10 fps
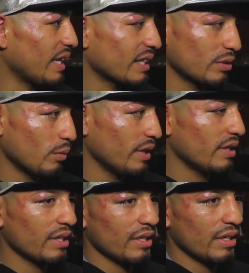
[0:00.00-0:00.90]
I got the
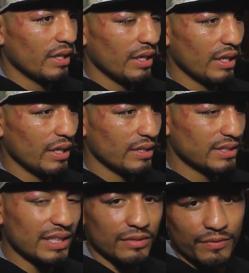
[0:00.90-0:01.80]
win. Uh,
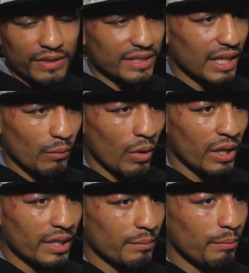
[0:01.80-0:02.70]
it's not the fight that I
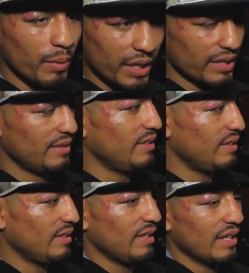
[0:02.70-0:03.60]
wanted, but
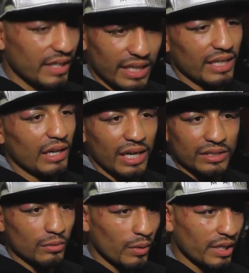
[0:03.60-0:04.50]
again, I
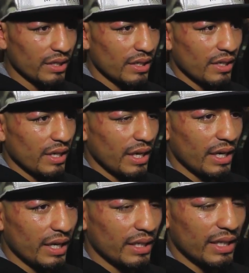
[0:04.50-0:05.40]
got the win.
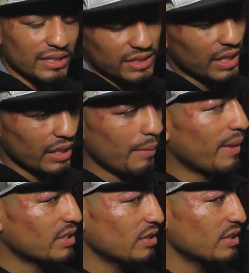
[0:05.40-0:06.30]
And I just got to get
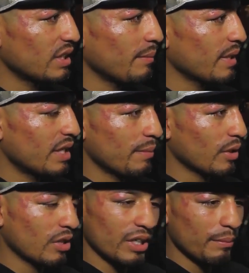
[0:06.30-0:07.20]
back to the gym and keep
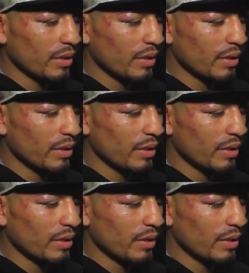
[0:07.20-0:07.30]
on learning.